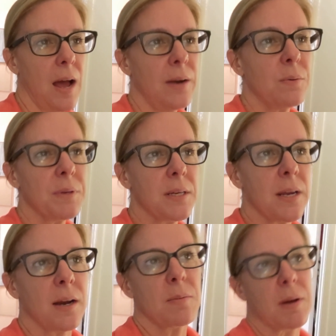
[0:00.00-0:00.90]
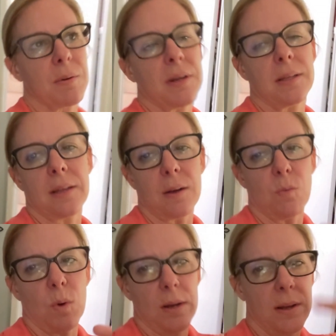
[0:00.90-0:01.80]
I don't really care about working
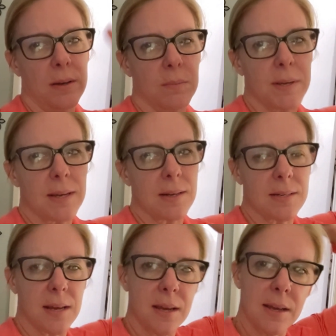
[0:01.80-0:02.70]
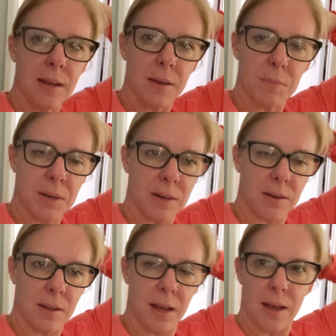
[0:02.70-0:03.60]
like one weekend day. I
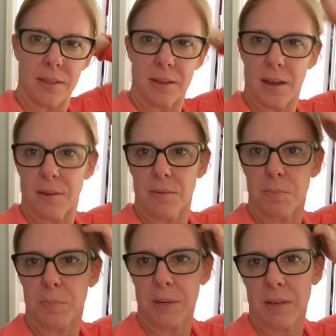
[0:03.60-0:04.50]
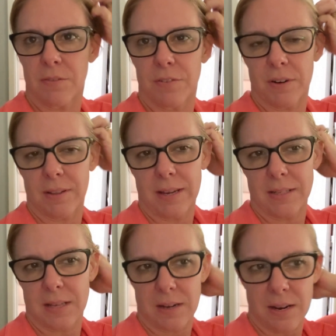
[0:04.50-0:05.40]
mean, I think I bid for
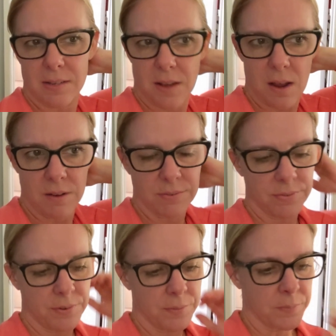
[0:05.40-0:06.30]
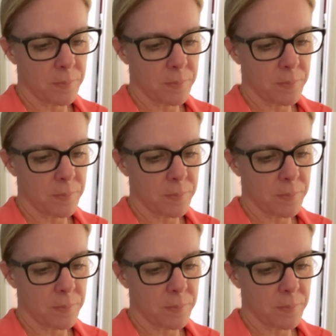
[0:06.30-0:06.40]
like Sundays off,